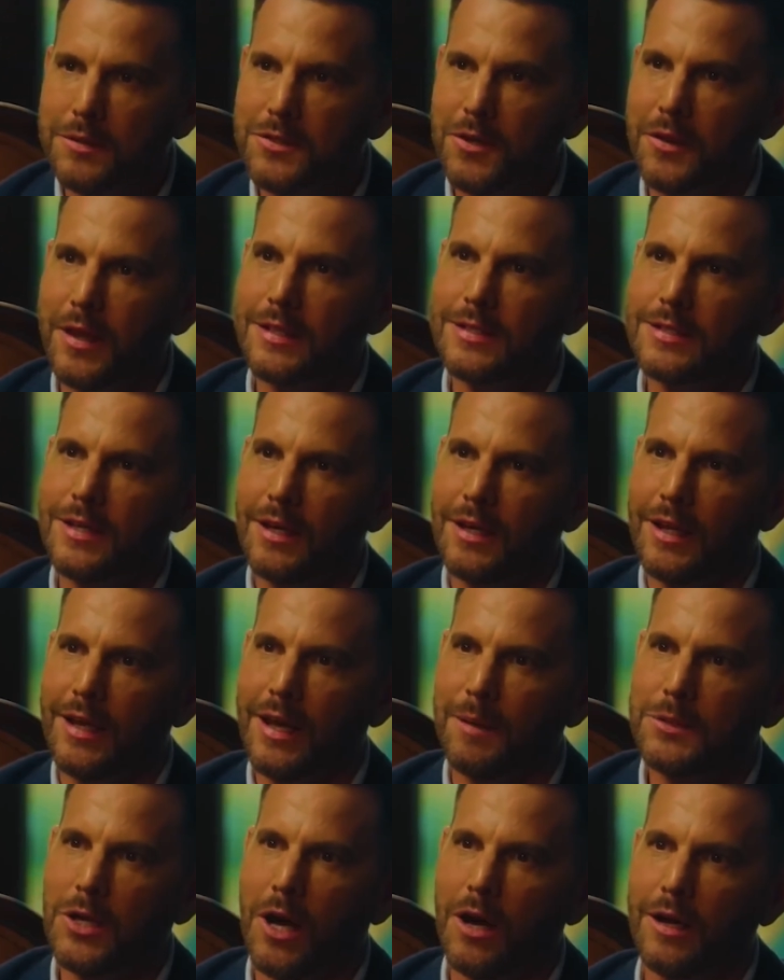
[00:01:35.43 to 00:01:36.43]
So then
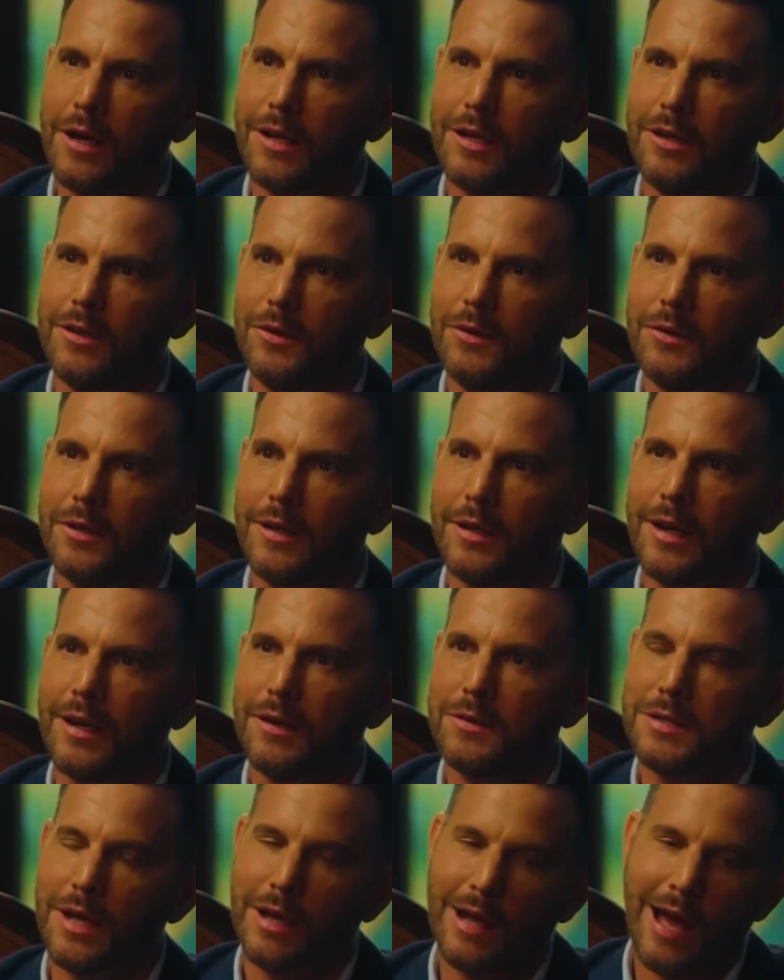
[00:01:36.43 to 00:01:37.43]
suddenly I'm talking to you, and then
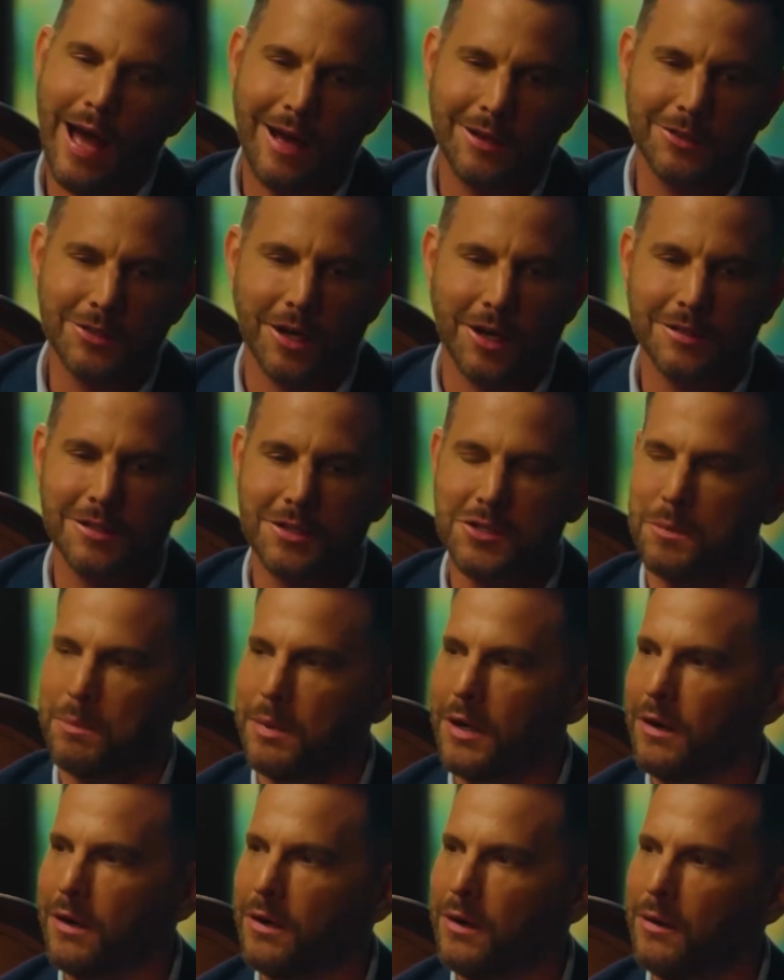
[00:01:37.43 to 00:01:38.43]
I was like, I'll talk to
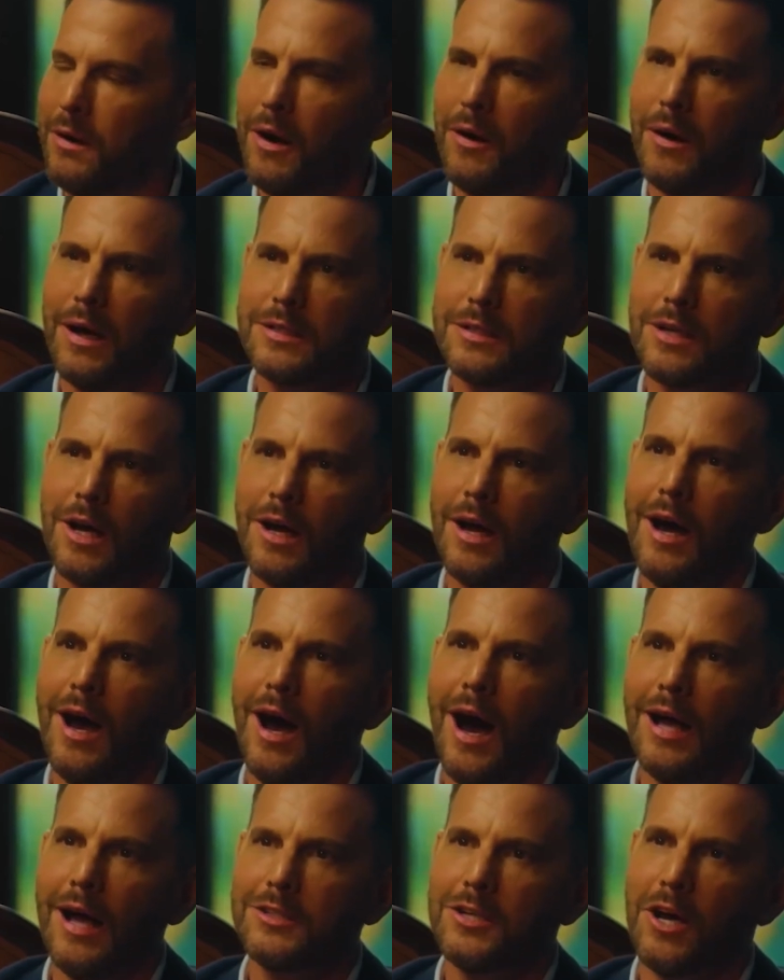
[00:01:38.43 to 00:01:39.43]
Shapiro.
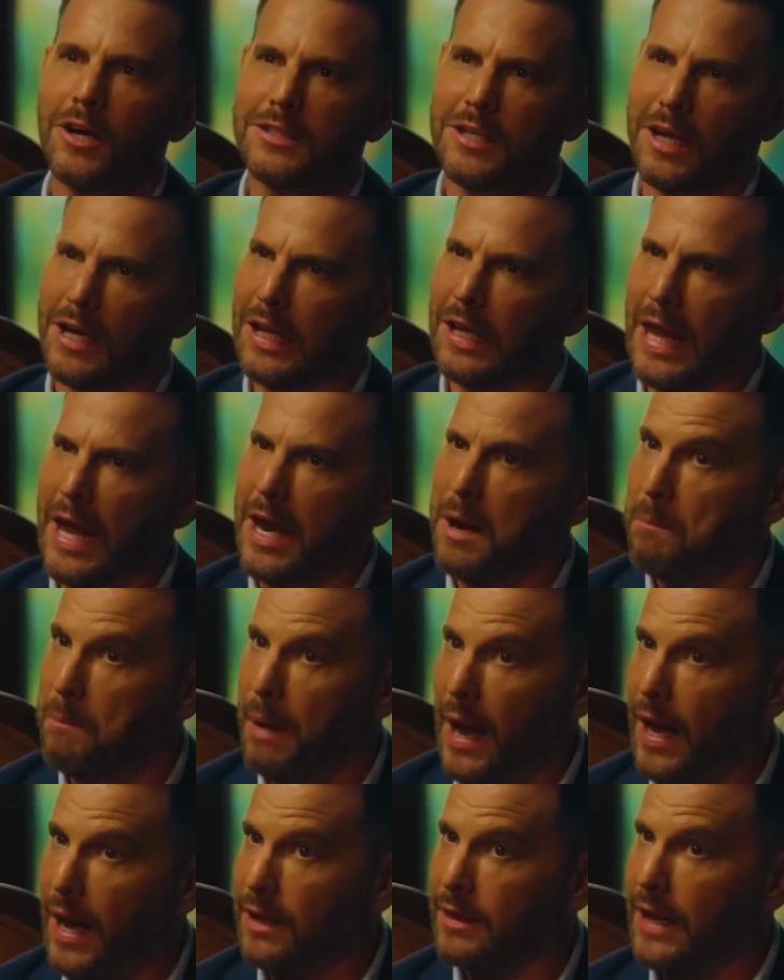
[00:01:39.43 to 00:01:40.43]
I'll talk to Glenn
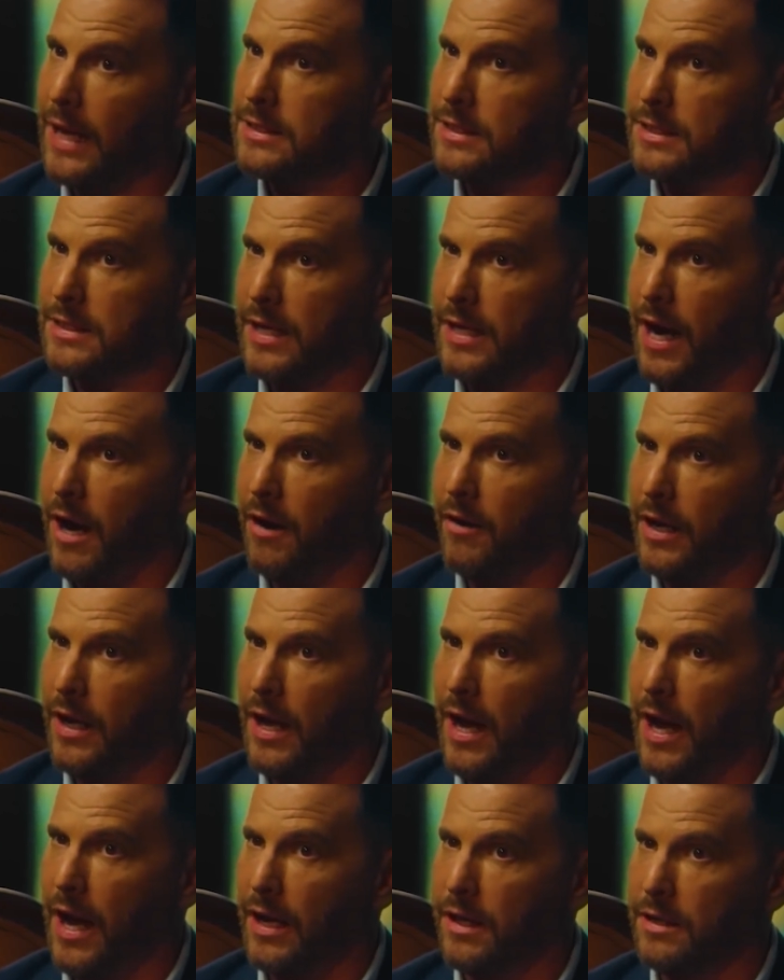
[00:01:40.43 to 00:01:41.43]
Beck. That's a scary
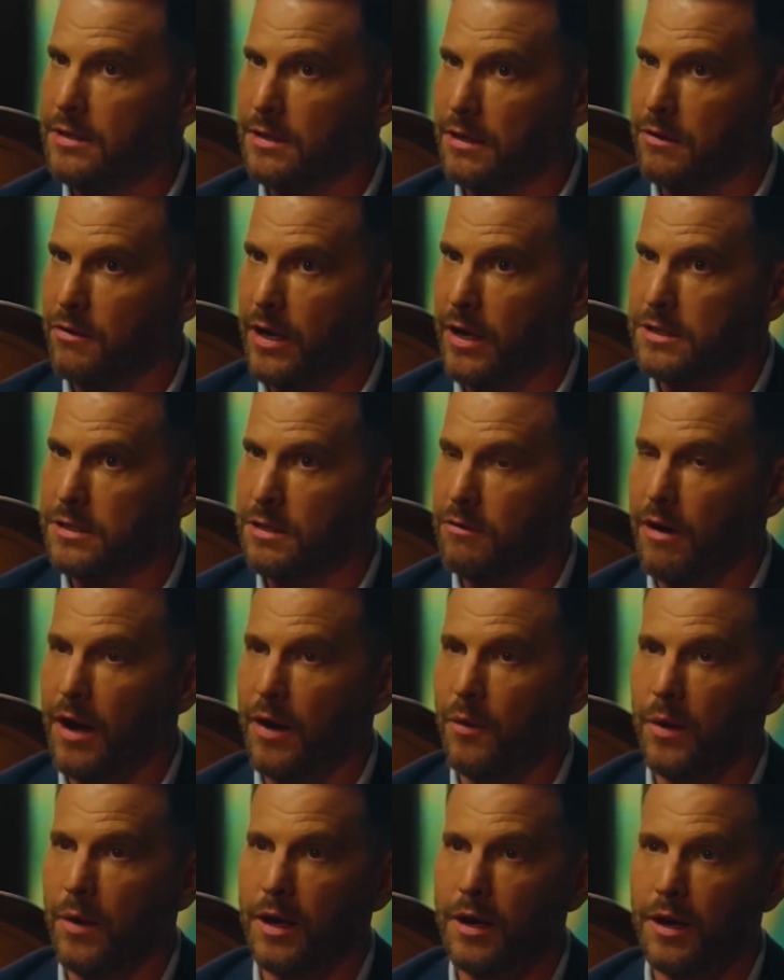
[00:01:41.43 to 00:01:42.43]
guy. He's a crazy
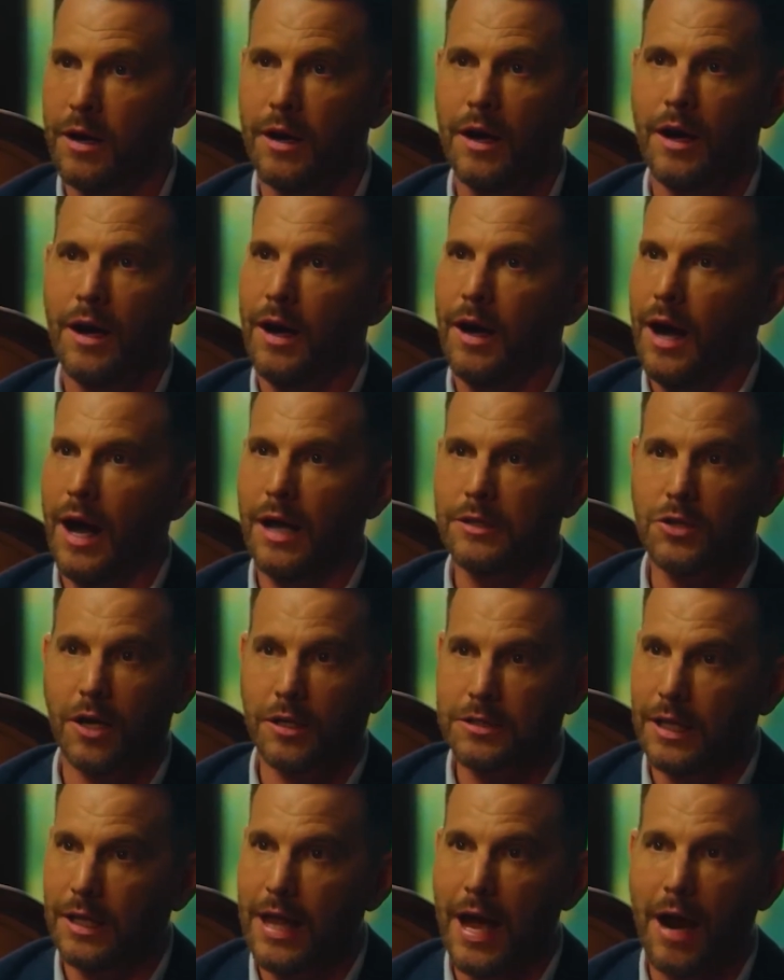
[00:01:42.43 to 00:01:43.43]
right-winger. I'll
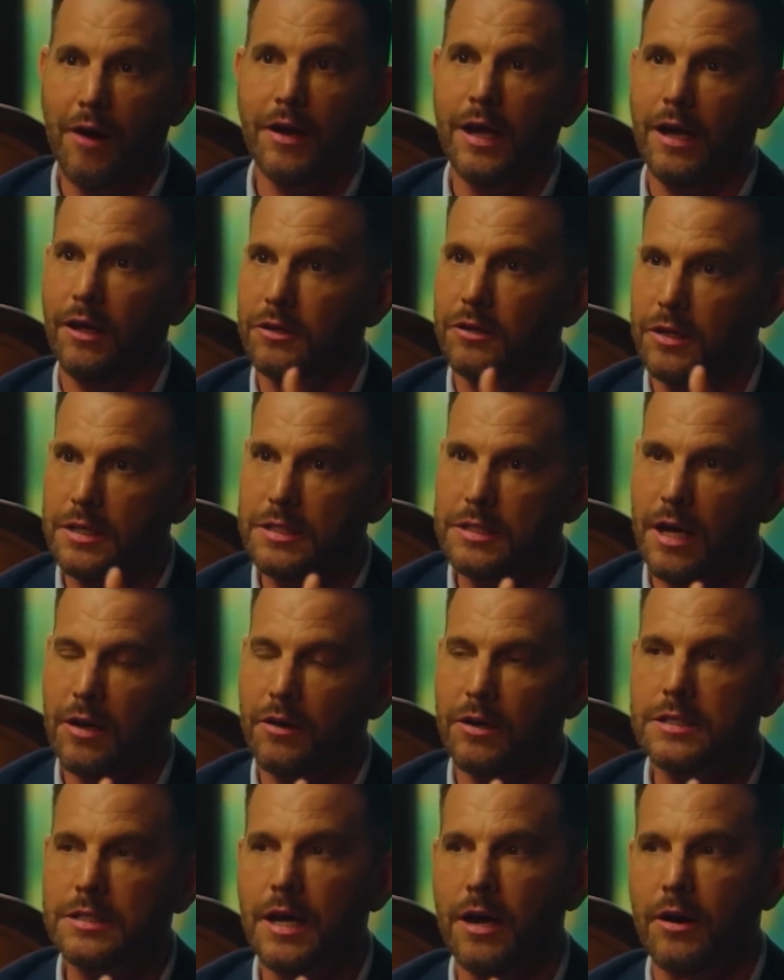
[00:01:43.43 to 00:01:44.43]
talk to Larry Elder, et
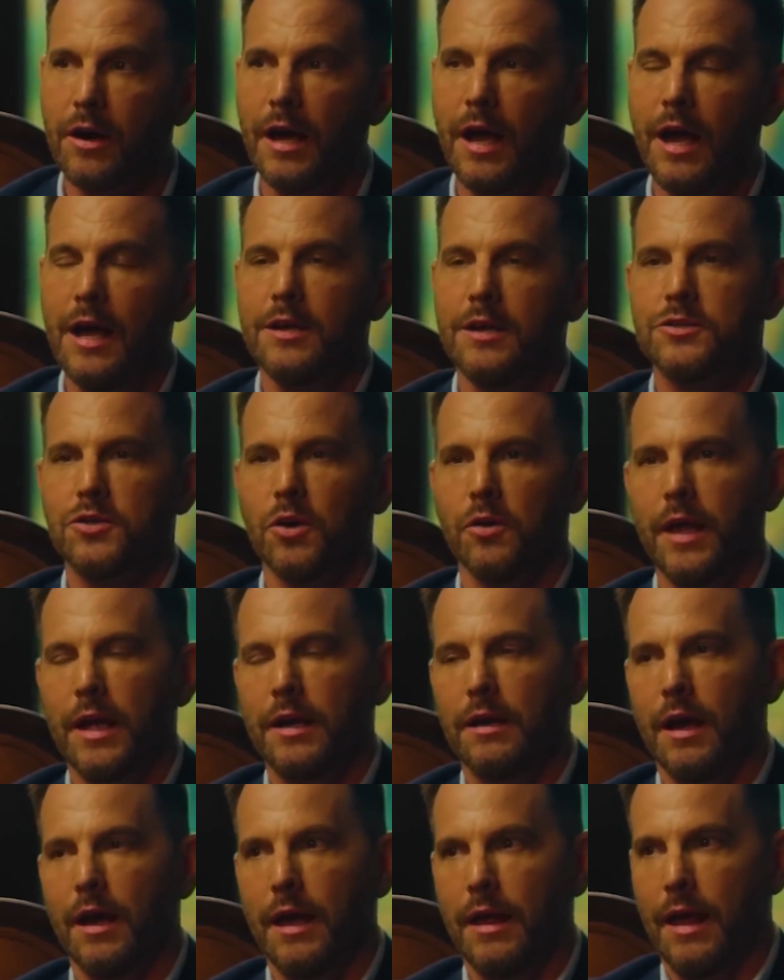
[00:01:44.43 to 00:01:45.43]
cetera, et cetera. So
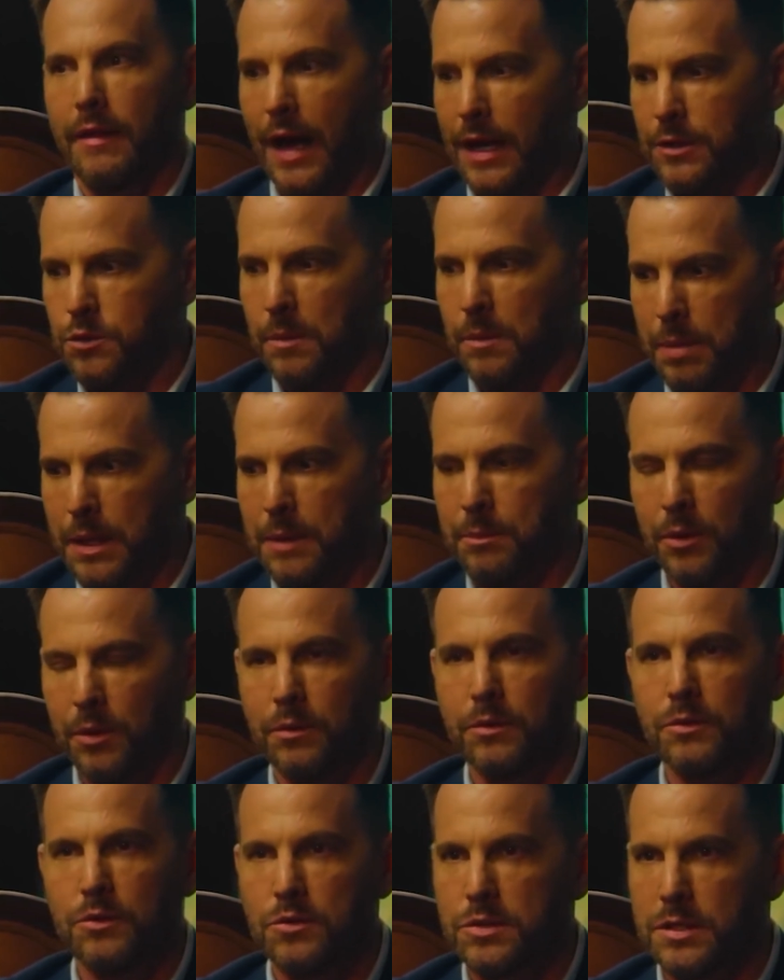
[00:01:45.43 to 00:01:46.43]
then that's what
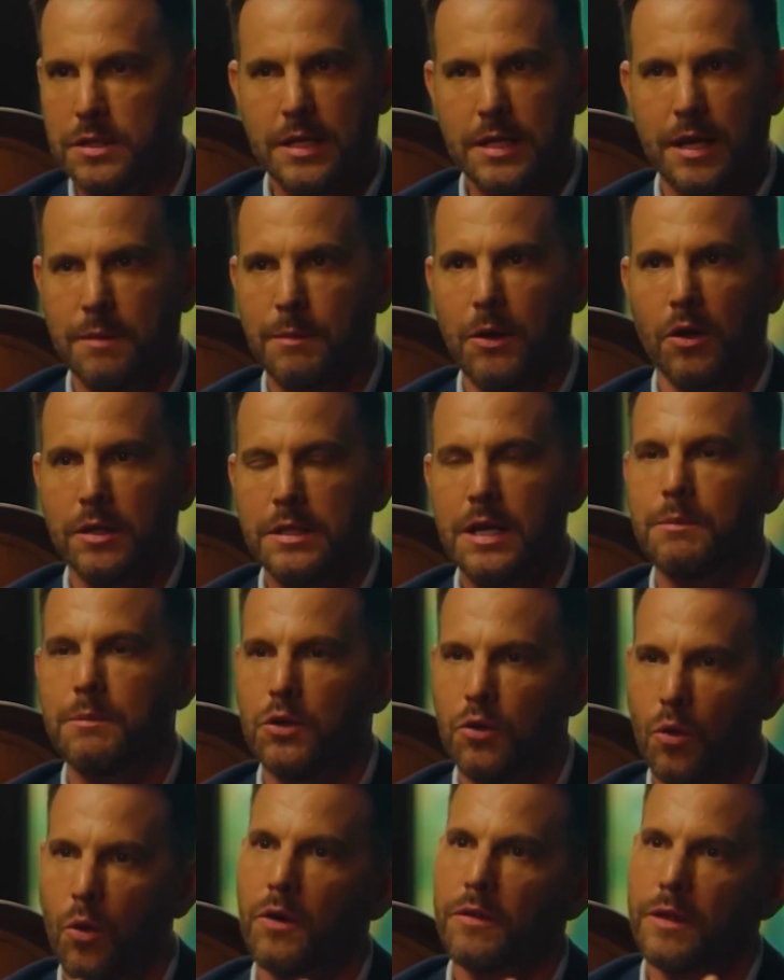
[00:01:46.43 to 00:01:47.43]
people used to say to me all the time.
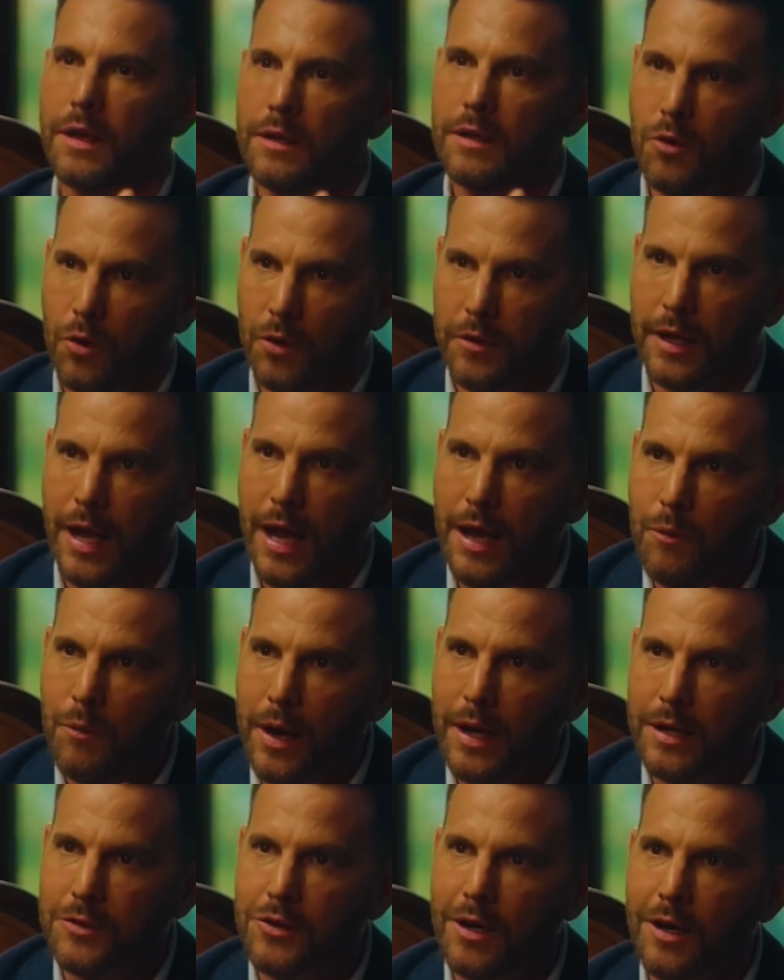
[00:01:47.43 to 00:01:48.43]
You're the
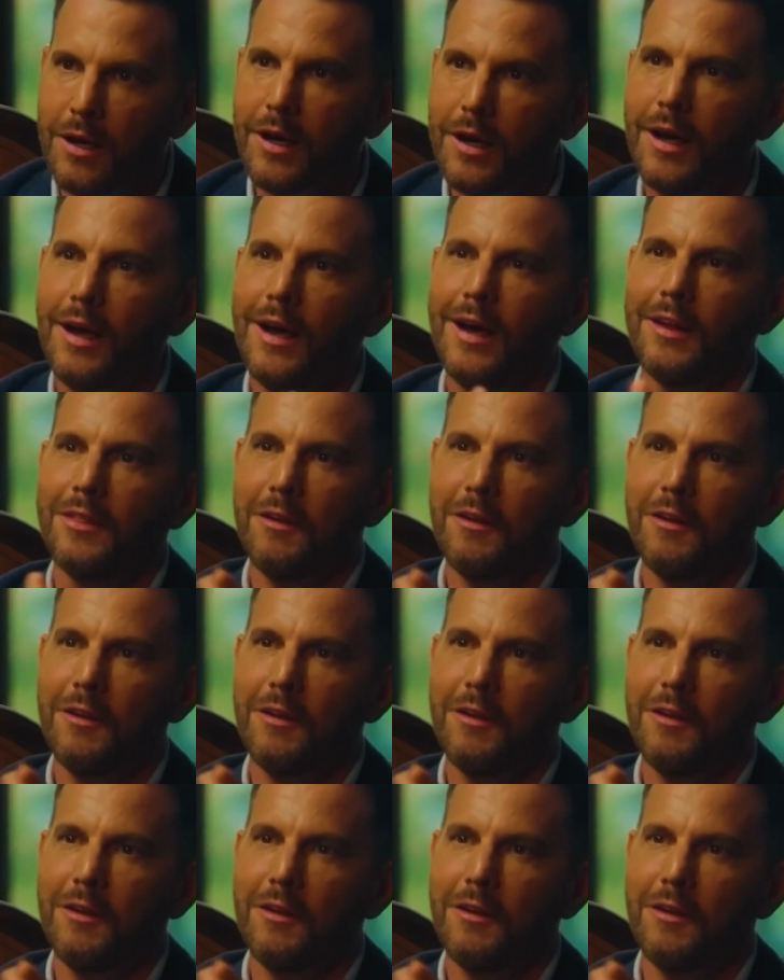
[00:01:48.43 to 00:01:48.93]
gateway drug.